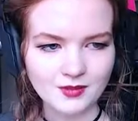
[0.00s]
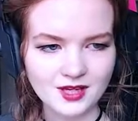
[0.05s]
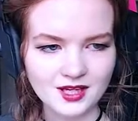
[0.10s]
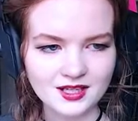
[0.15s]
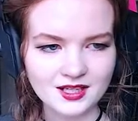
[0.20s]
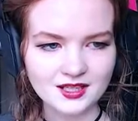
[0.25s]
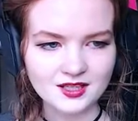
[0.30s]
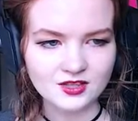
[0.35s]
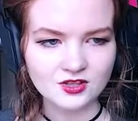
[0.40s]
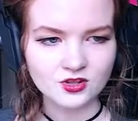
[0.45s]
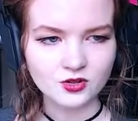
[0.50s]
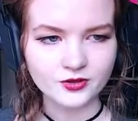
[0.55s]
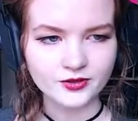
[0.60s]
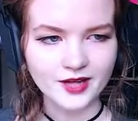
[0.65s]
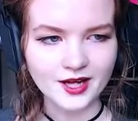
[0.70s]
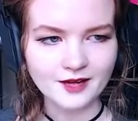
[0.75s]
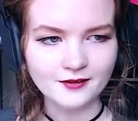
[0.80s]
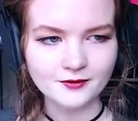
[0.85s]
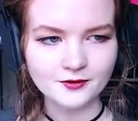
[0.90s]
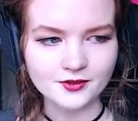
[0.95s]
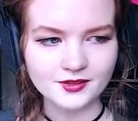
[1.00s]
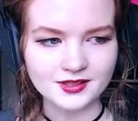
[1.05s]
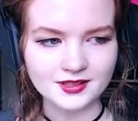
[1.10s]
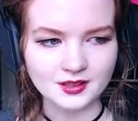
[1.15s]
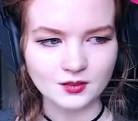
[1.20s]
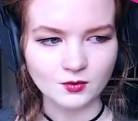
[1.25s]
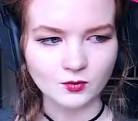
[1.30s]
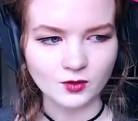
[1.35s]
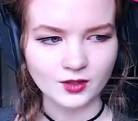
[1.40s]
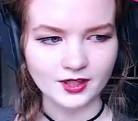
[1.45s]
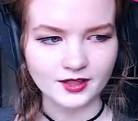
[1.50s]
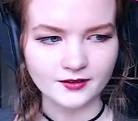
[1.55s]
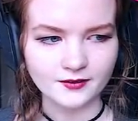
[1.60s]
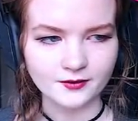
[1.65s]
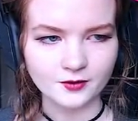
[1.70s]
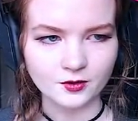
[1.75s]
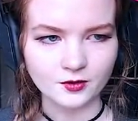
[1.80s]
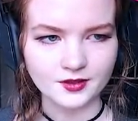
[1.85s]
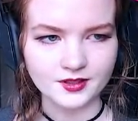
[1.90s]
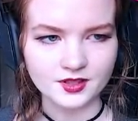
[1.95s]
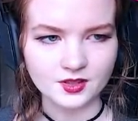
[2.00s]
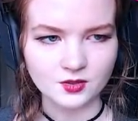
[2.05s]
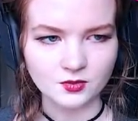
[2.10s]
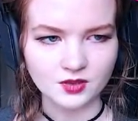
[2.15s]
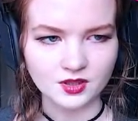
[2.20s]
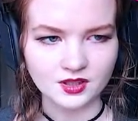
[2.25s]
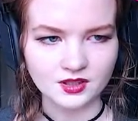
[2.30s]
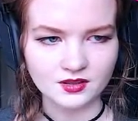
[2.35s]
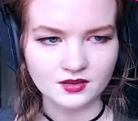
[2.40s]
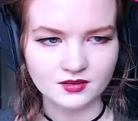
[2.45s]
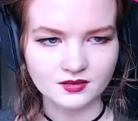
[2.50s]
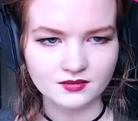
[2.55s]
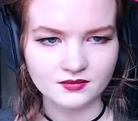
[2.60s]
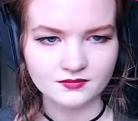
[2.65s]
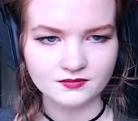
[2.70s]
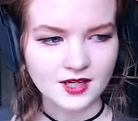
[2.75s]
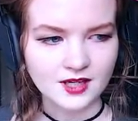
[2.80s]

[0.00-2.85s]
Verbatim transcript: Maybe I need to travel somewhere for it to work.